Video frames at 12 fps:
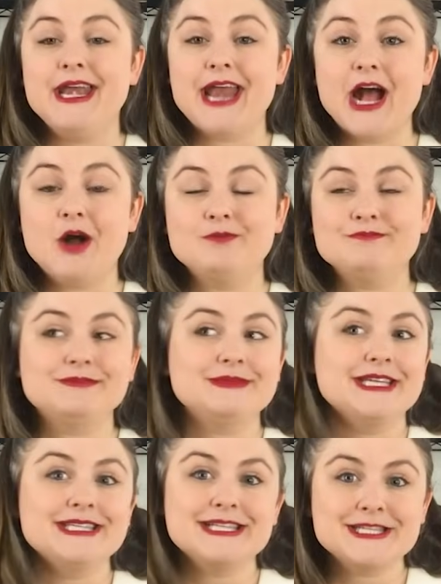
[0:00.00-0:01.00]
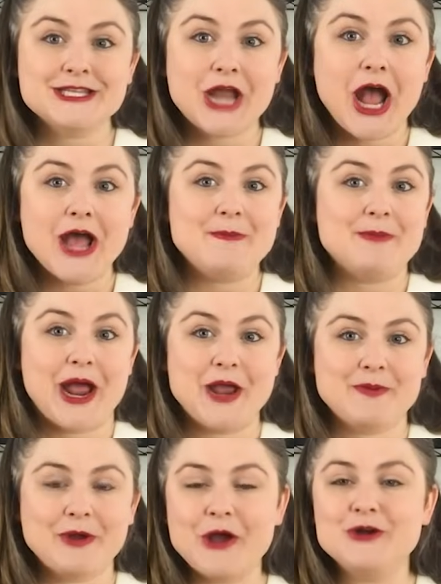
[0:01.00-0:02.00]
Now, this is not my
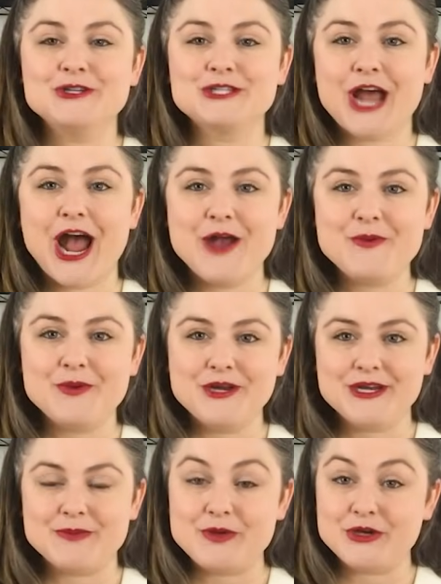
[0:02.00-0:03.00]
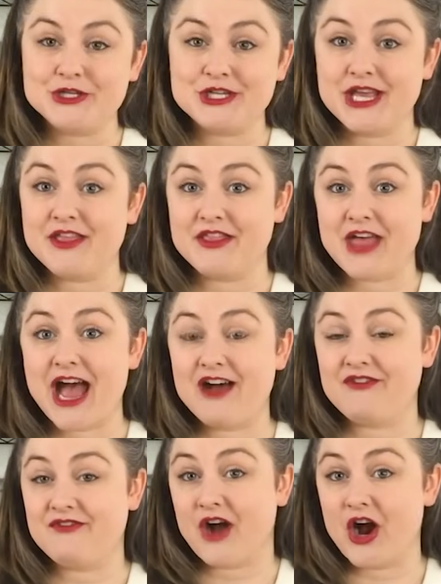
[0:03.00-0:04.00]
approach. I wouldn't push it
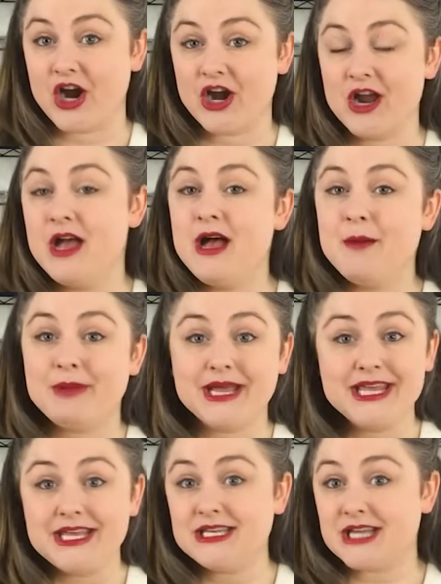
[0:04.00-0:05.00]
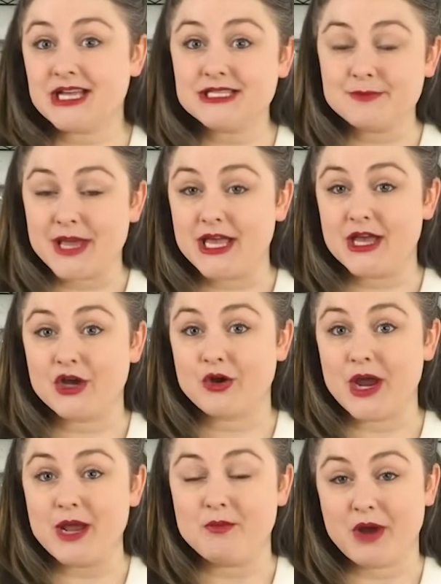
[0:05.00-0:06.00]
that far, but he does make
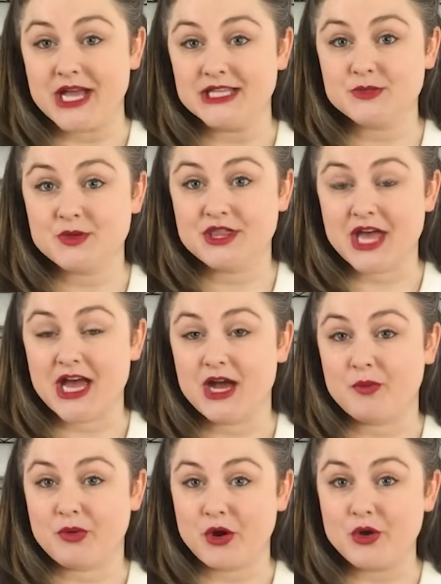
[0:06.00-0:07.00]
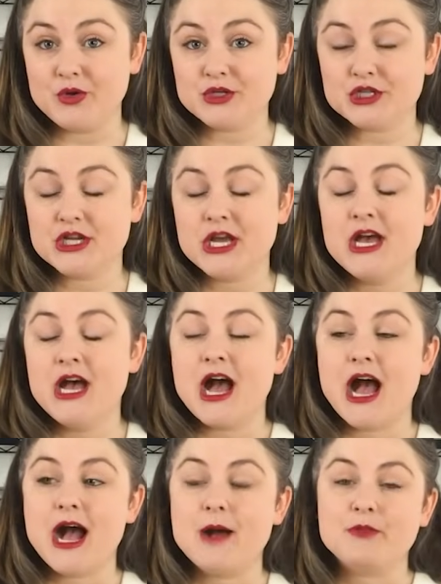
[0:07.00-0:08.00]
great breads with that approach.
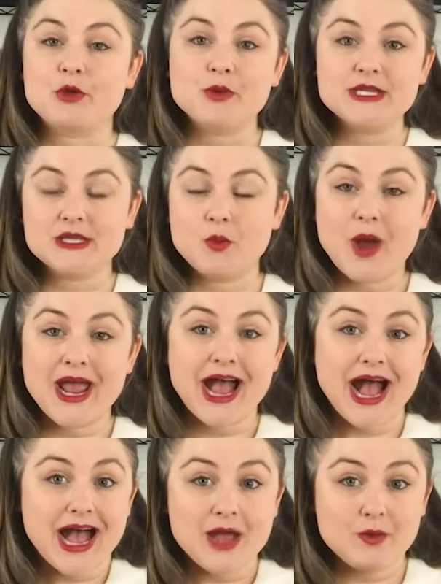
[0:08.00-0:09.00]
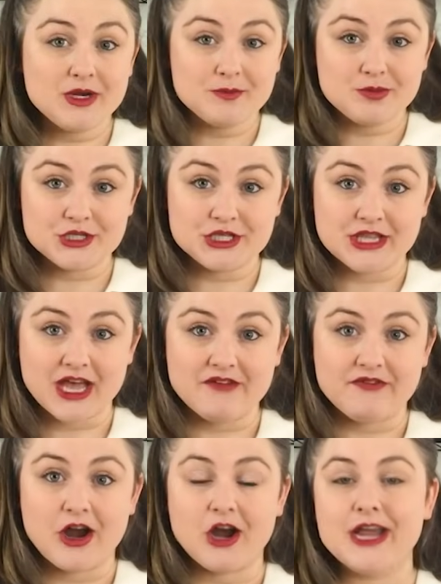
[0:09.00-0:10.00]
The reason why I wouldn't push it
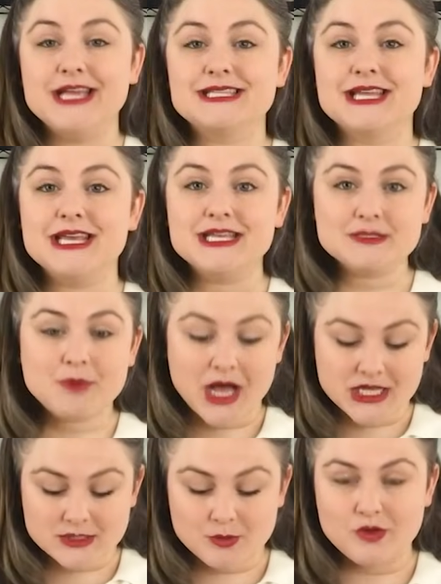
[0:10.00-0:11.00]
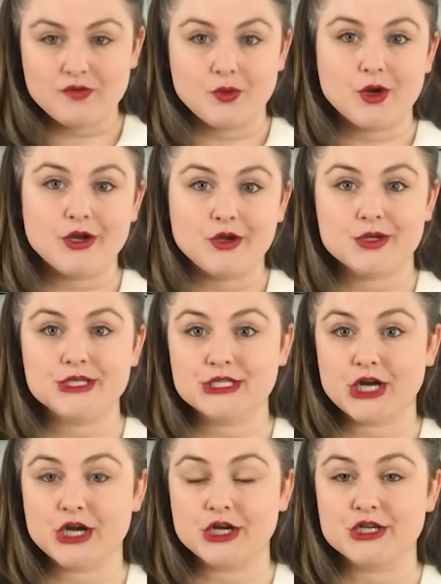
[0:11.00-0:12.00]
that far is it is possible for your
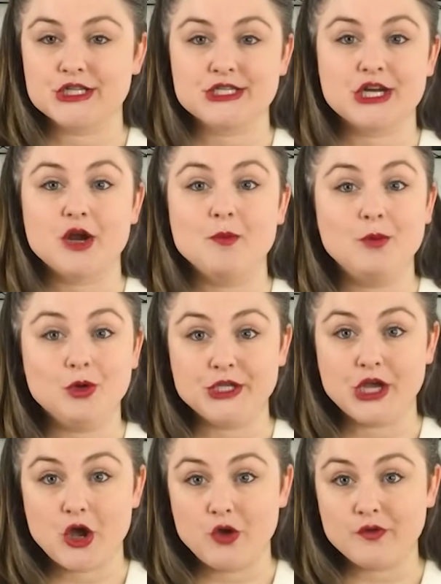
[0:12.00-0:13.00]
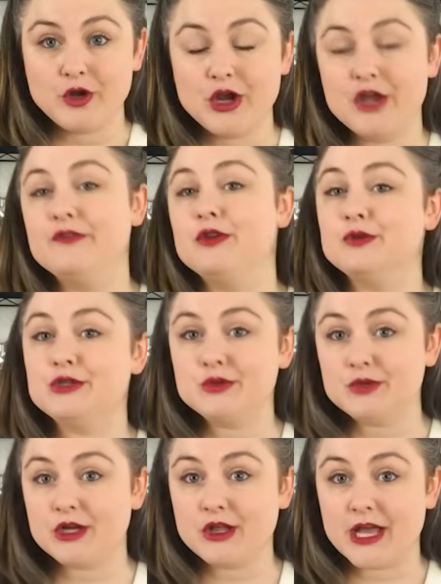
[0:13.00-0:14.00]
starter to start molding over if you
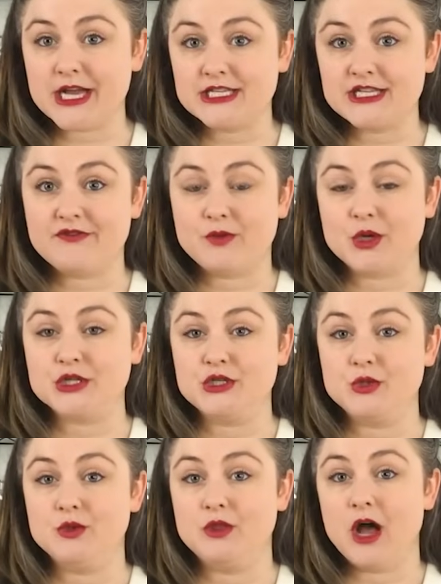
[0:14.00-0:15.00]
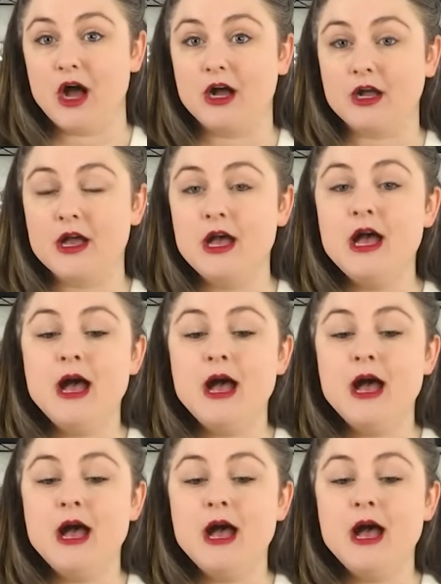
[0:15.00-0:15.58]
do neglect it for too long.